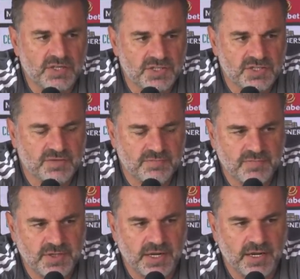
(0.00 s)
It just,
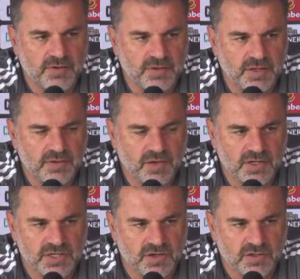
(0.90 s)
you know, like I
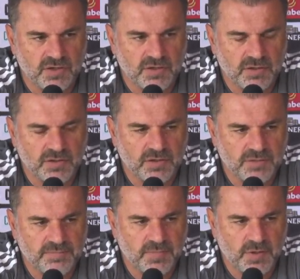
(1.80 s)
said,
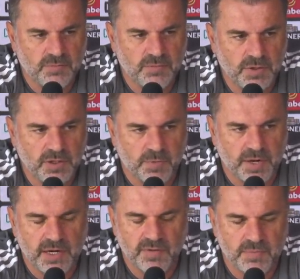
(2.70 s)
I'm really
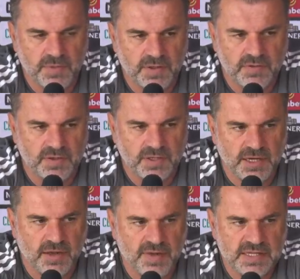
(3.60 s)
proud of them, and that, you
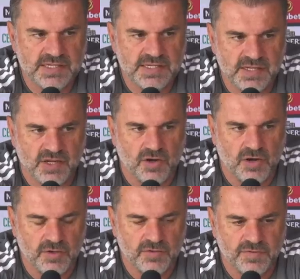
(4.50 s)
know, that's the
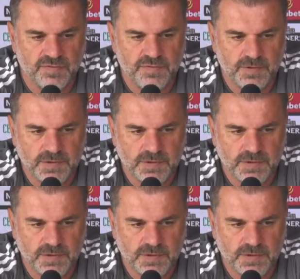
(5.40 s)
kind of